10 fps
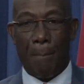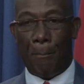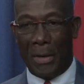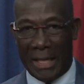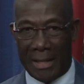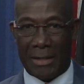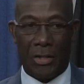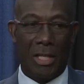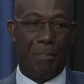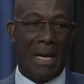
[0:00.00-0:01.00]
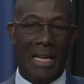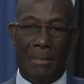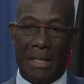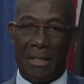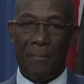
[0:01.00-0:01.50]
bringing it to the
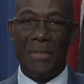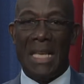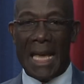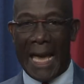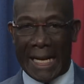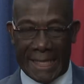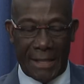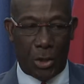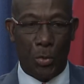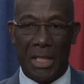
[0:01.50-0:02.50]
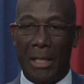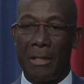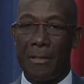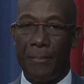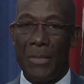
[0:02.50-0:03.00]
parliament, executing it,